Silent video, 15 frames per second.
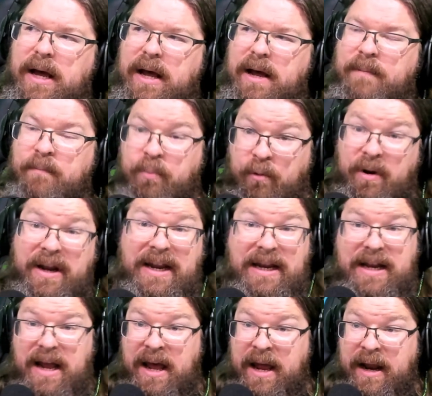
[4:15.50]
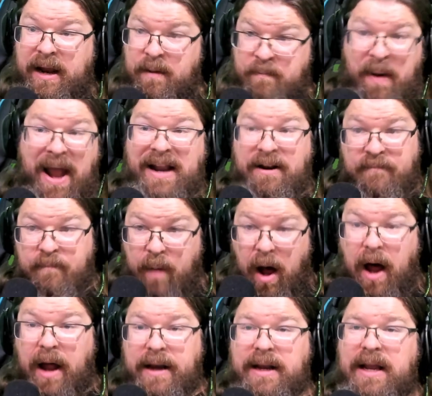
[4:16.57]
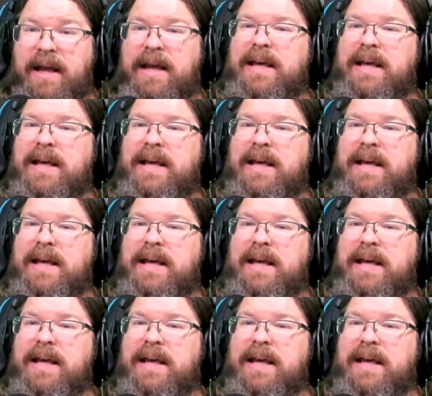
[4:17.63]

breed a competitive Mon,